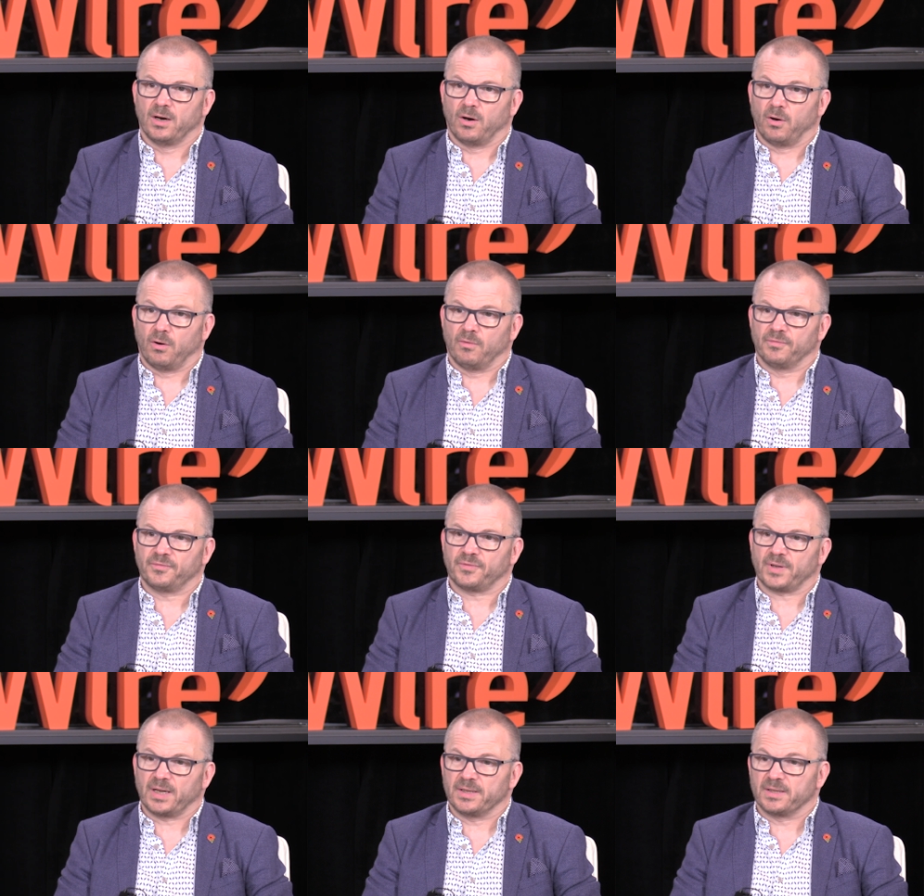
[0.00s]

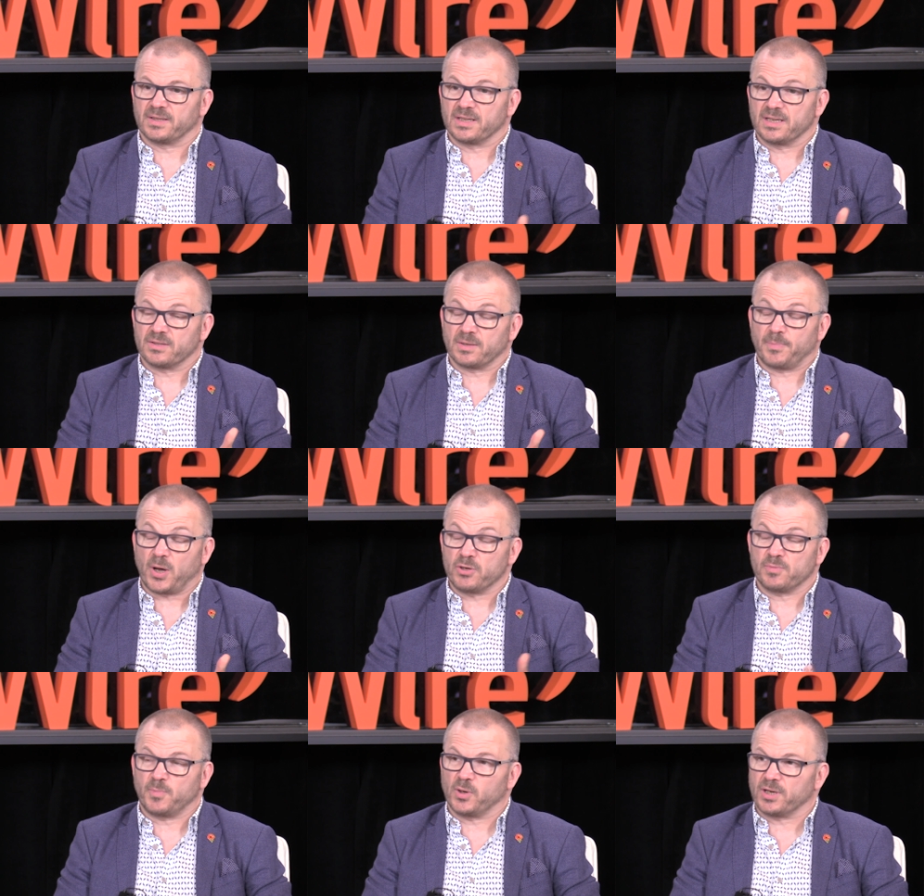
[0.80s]
of the, the
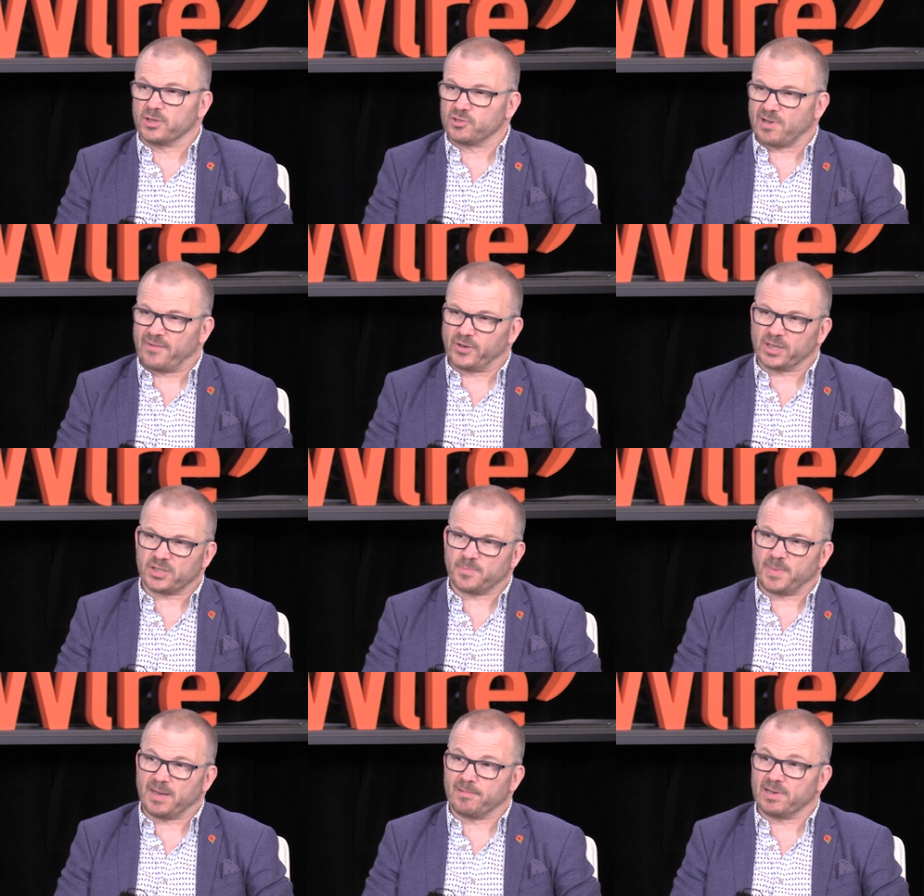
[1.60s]
post-booking travel
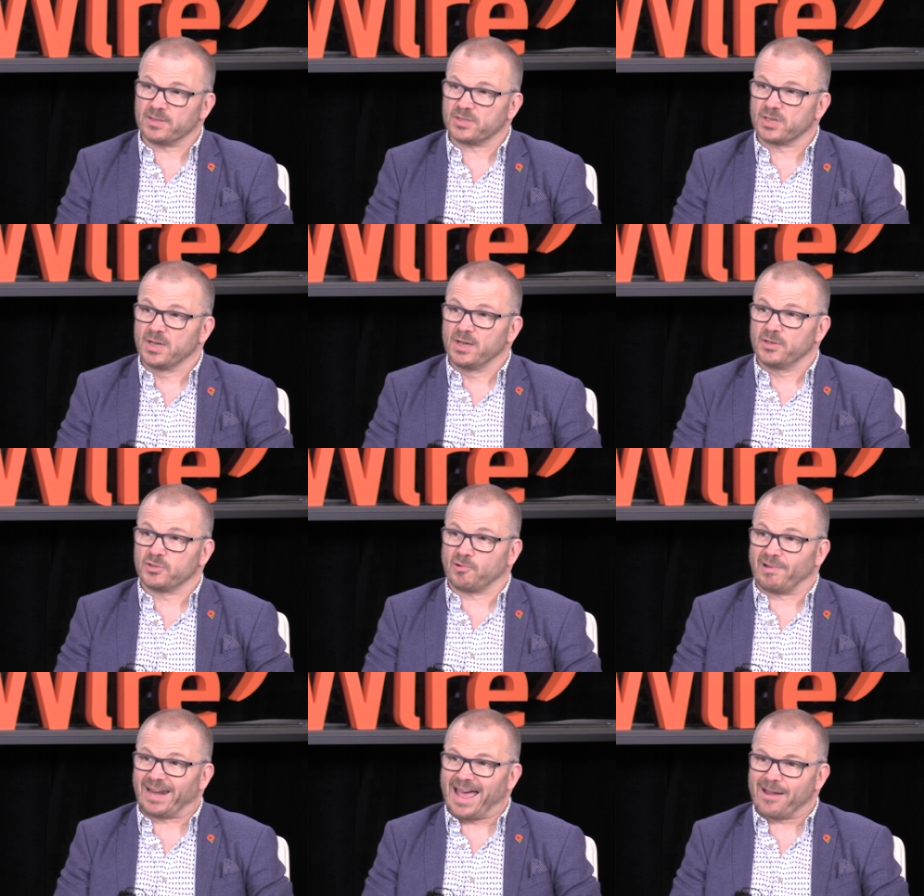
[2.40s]
experience
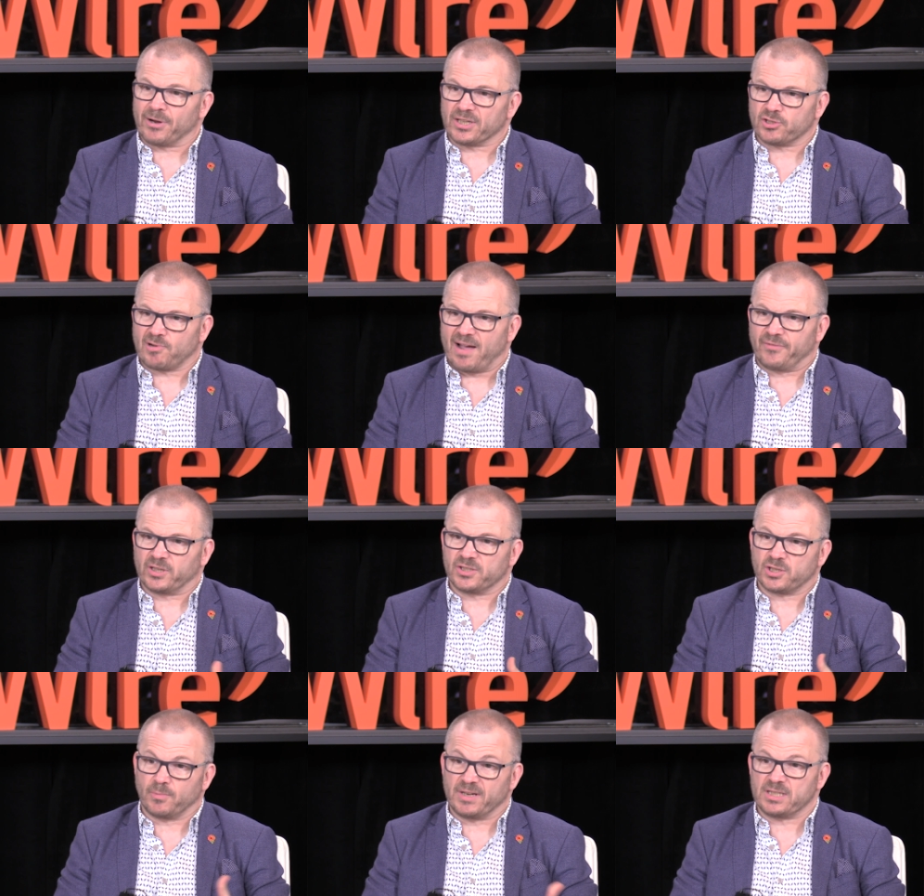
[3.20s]
through allowing
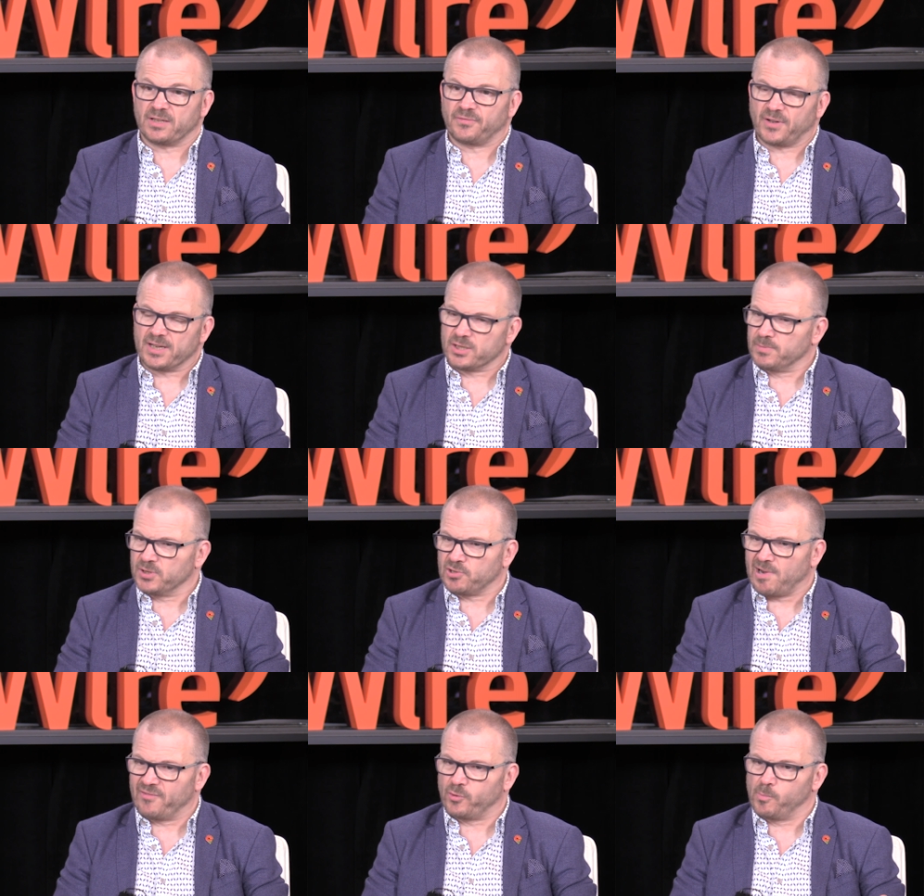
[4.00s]
travelers to interface
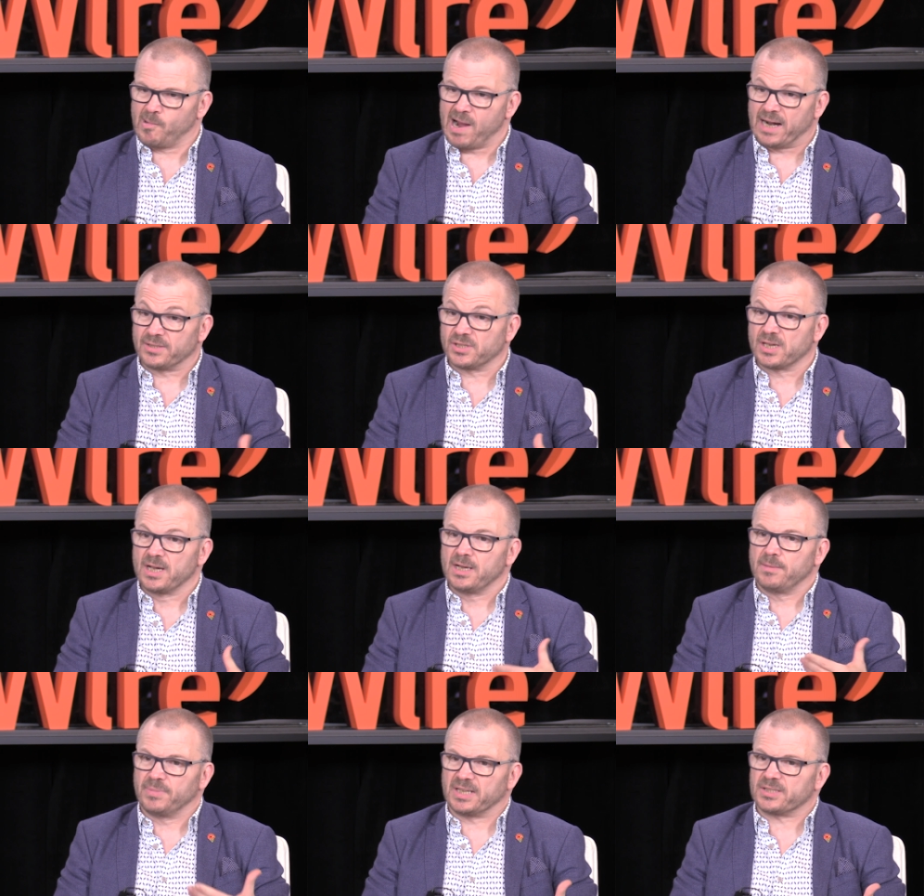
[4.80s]
with travel multiple brands,
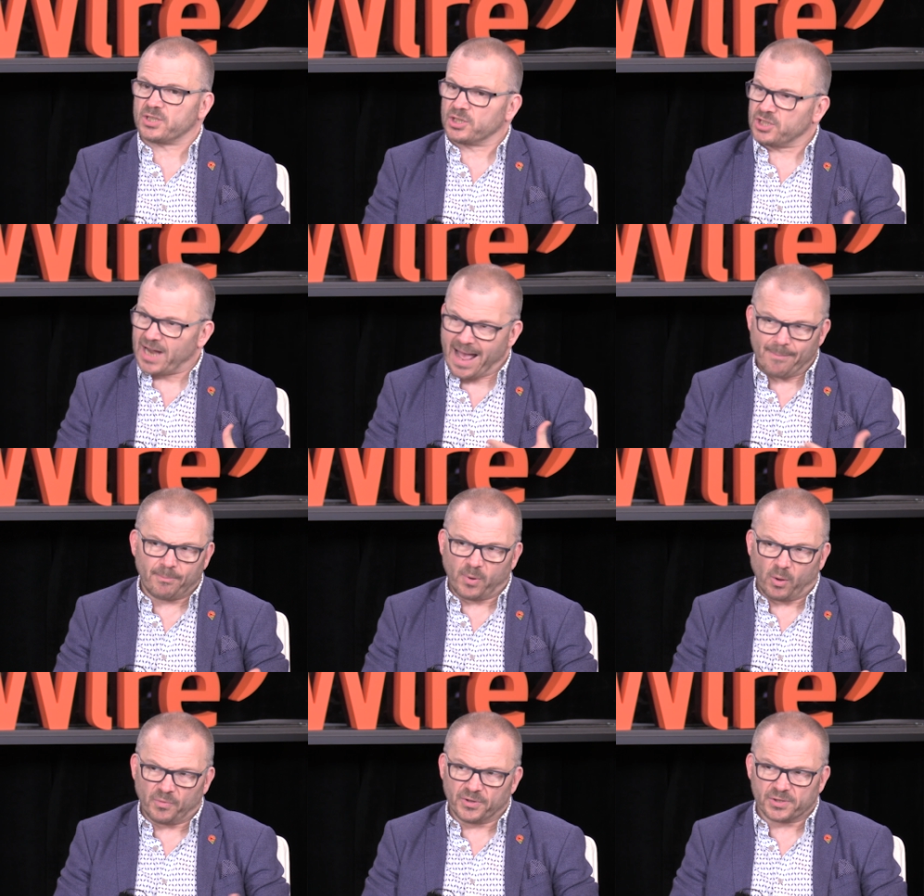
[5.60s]
but it's a
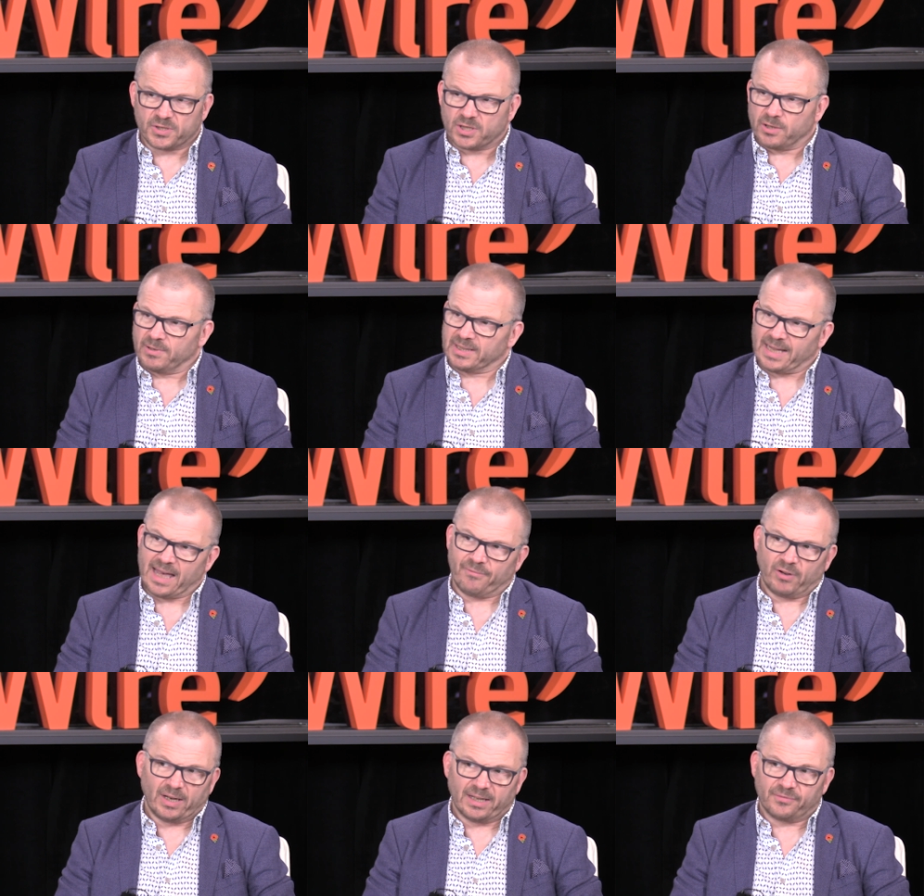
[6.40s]
chatbot that's doing the
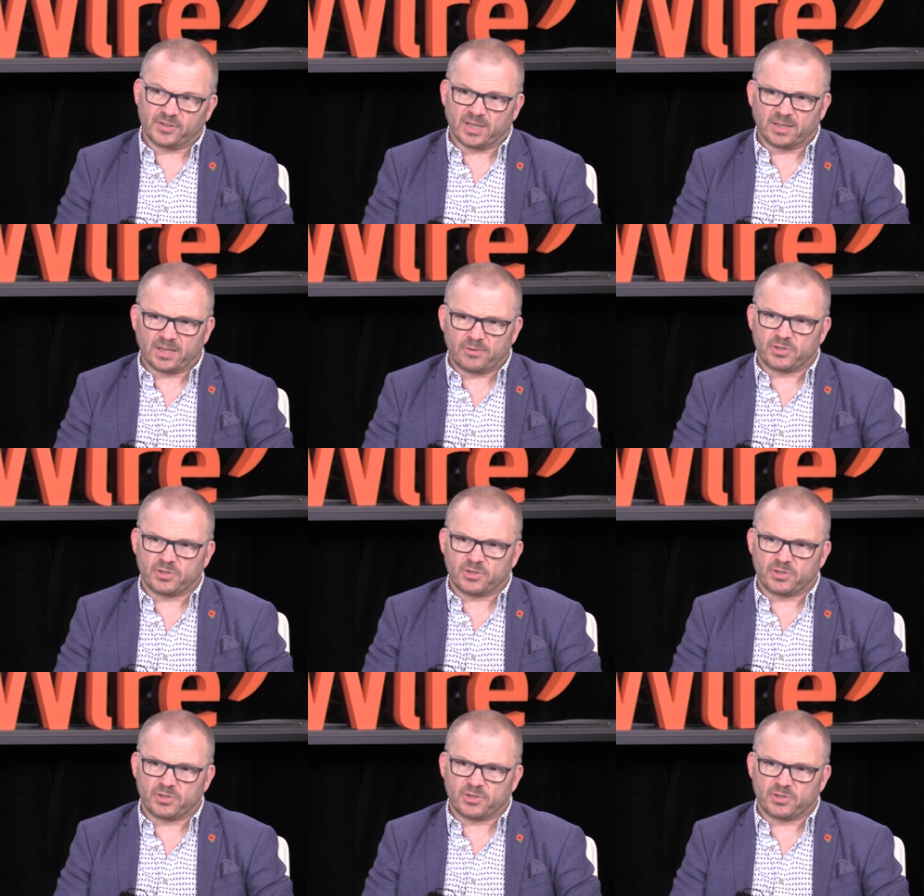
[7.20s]
heavy lifting.